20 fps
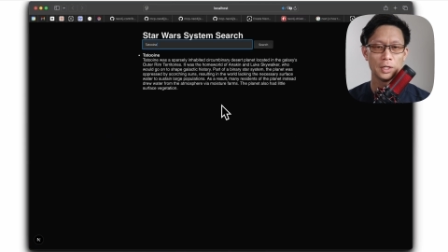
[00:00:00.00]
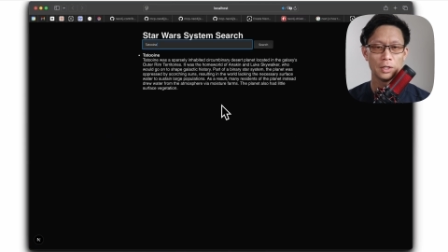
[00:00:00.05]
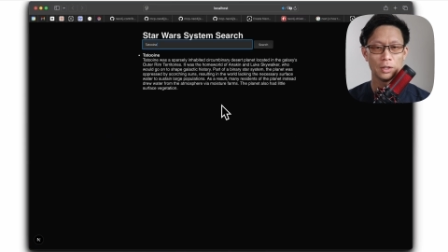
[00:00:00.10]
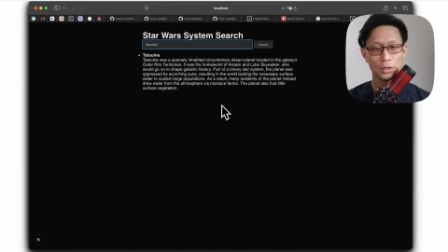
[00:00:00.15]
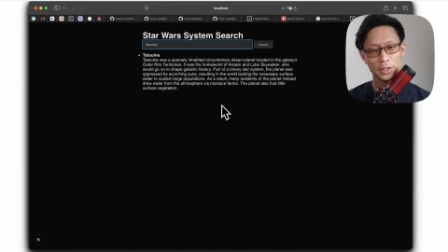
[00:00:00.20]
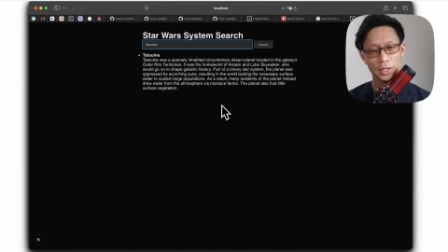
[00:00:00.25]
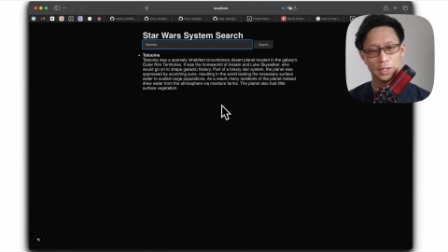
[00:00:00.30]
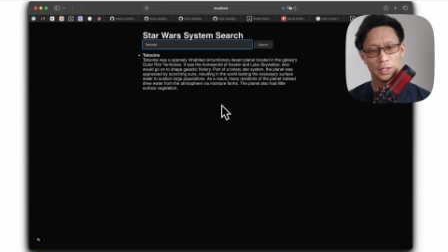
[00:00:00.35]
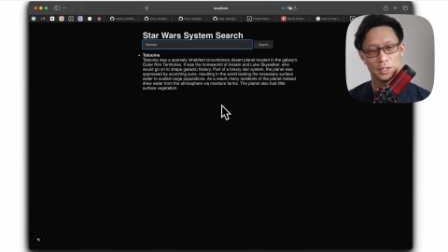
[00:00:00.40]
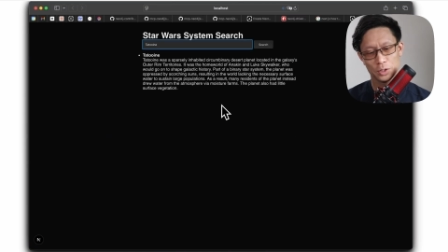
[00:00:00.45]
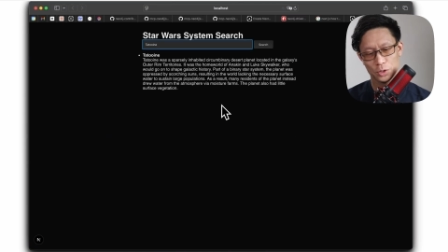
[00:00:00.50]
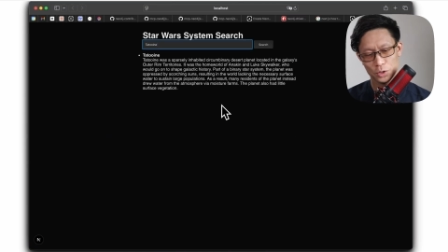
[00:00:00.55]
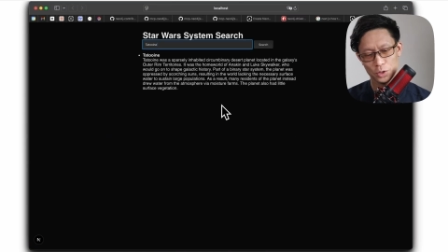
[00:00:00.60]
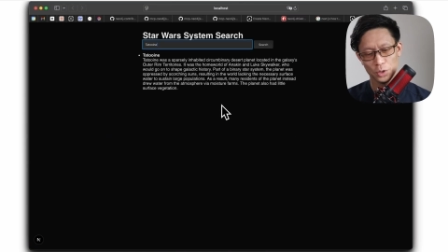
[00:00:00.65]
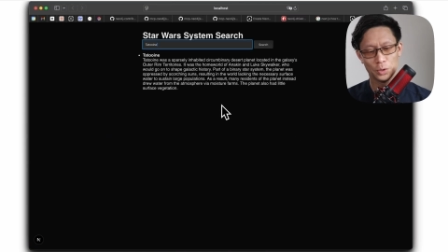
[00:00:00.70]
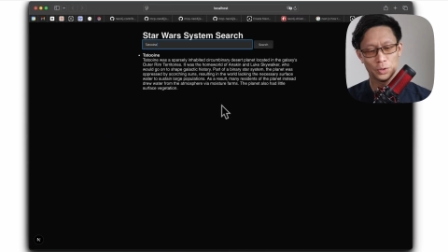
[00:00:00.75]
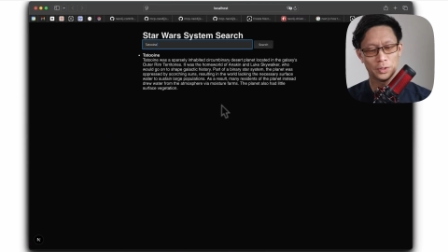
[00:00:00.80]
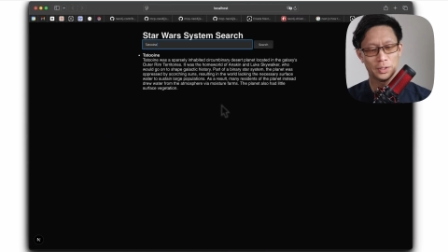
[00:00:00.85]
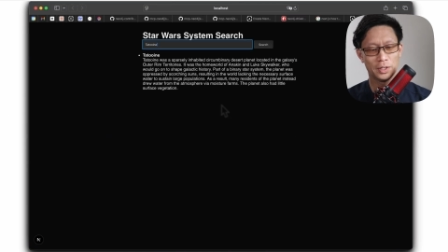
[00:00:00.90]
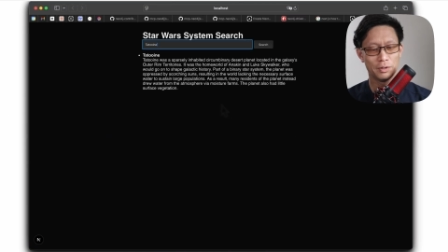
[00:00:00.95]
Okay,
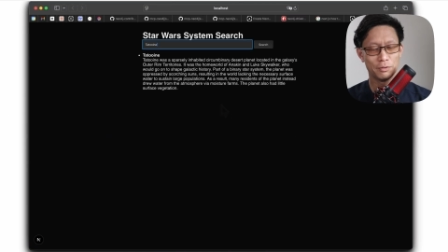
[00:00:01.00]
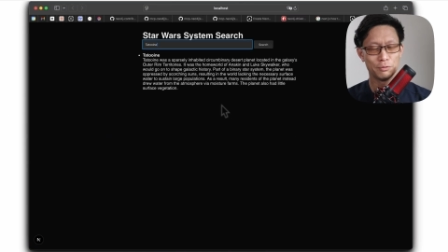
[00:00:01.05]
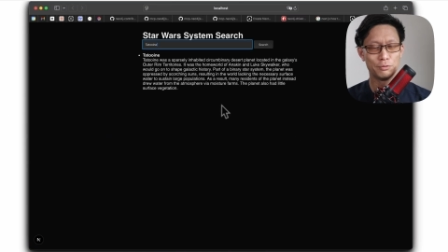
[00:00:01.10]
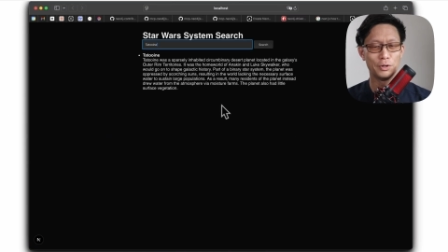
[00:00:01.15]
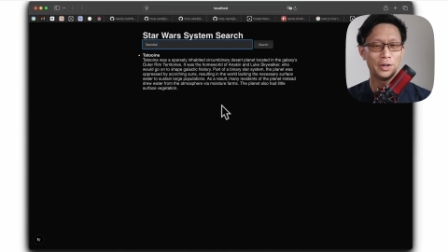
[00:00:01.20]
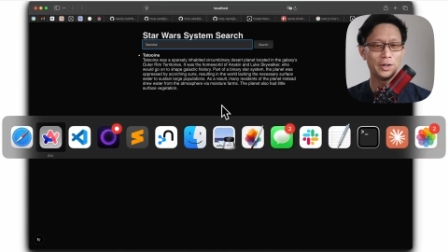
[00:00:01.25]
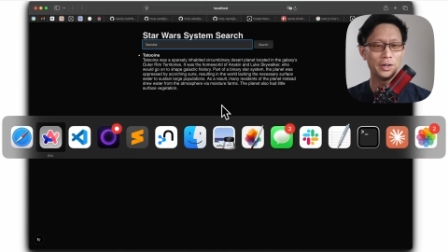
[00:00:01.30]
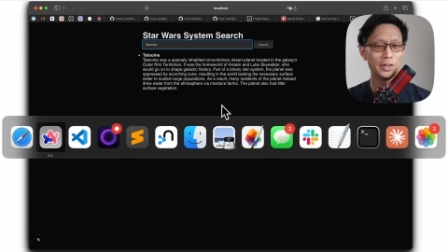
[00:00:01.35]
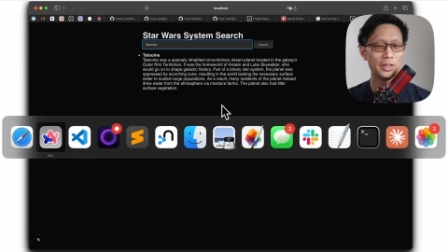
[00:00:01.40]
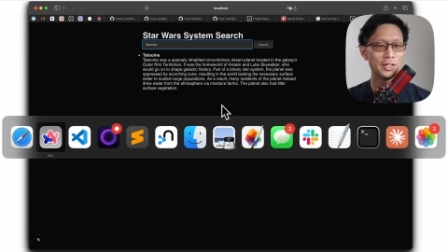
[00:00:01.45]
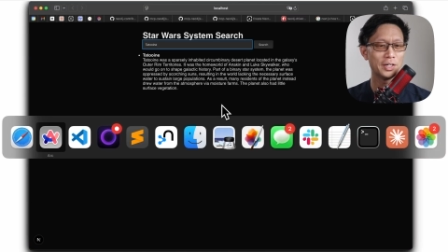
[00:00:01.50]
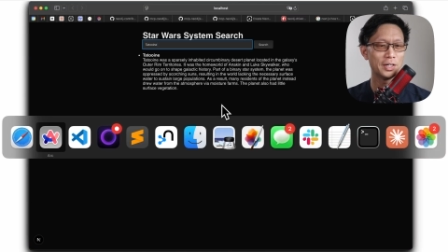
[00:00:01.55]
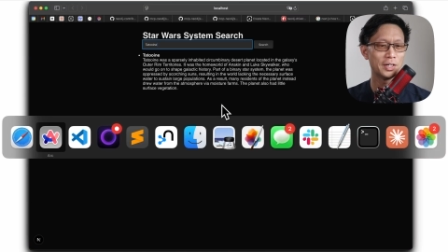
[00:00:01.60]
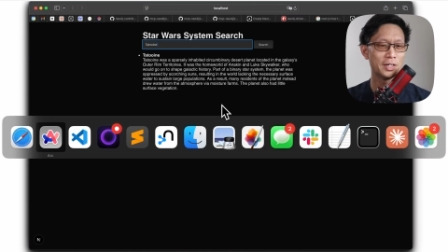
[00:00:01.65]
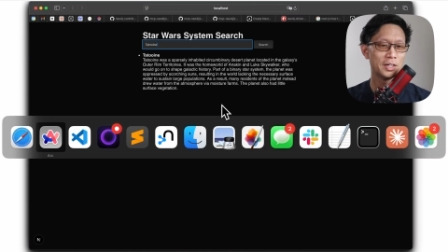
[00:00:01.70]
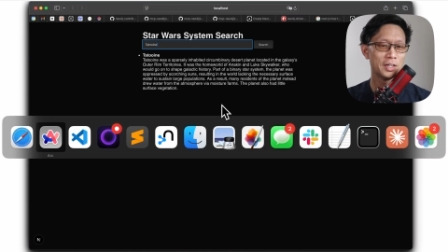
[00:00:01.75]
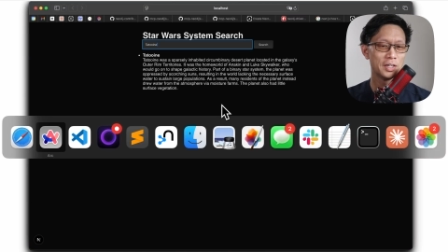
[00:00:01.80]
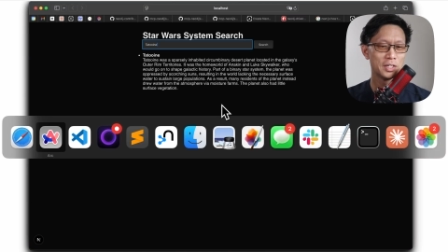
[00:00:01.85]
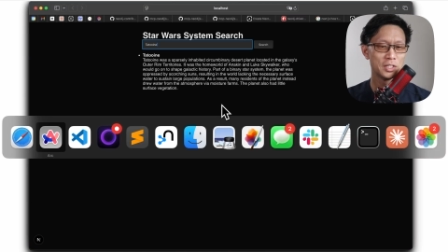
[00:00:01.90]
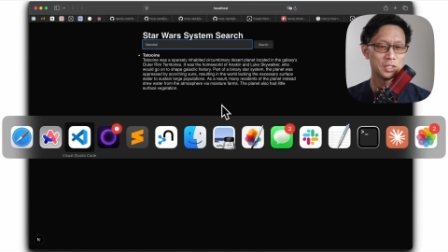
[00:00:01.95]
so very
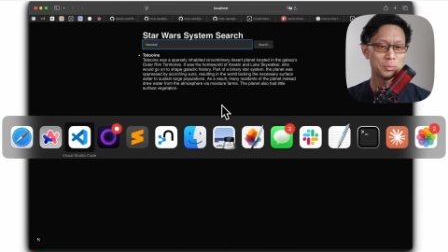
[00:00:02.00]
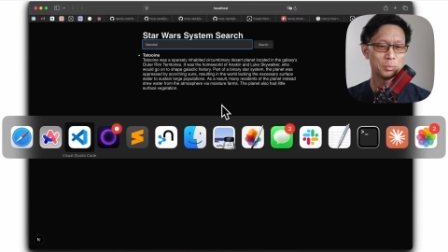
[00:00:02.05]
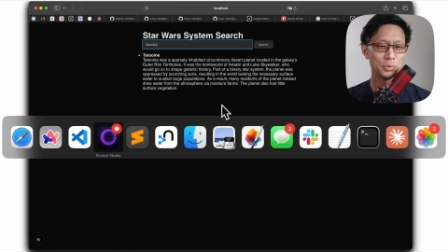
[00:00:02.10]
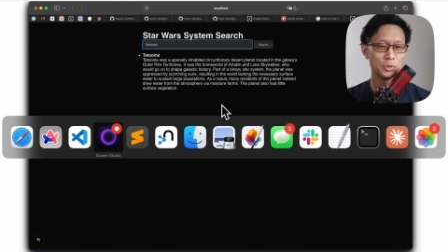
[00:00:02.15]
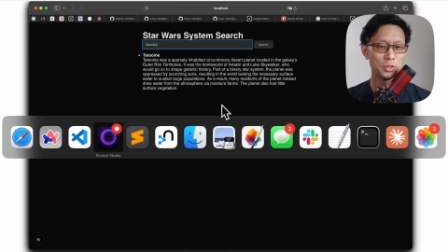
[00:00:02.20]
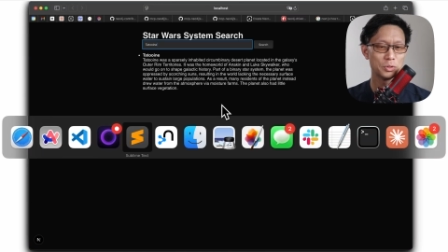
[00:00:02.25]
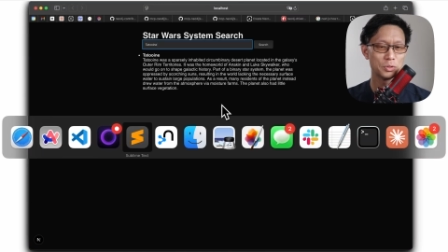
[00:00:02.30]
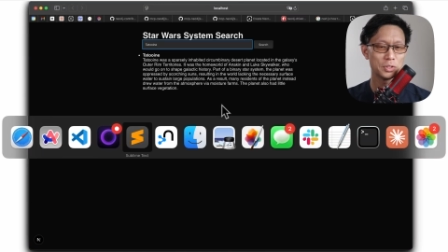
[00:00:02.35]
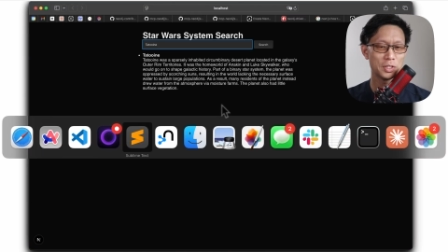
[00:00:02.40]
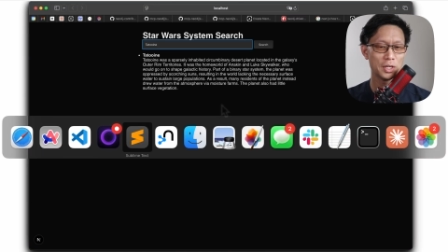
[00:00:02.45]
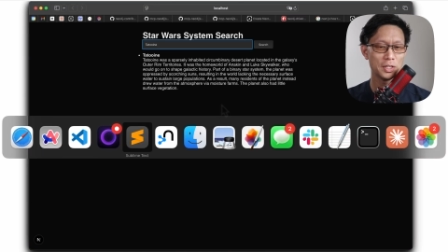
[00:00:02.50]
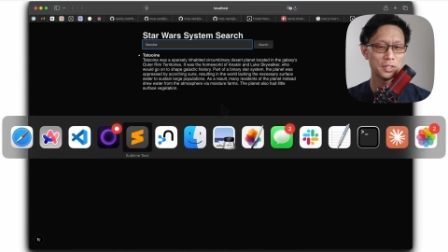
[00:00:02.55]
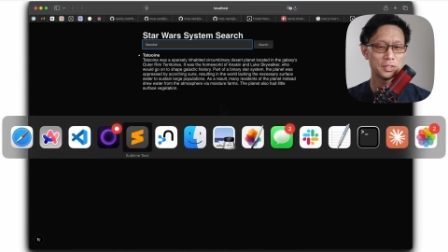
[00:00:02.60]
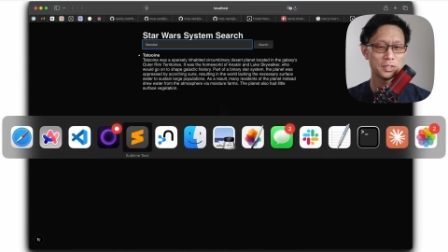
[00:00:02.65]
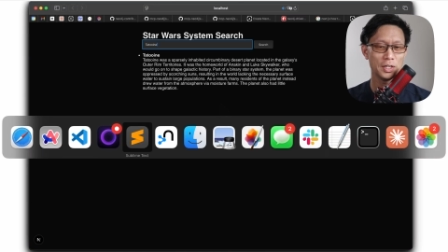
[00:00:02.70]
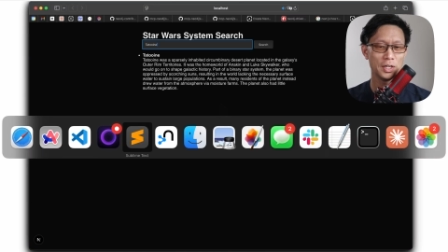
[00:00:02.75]
simple use case,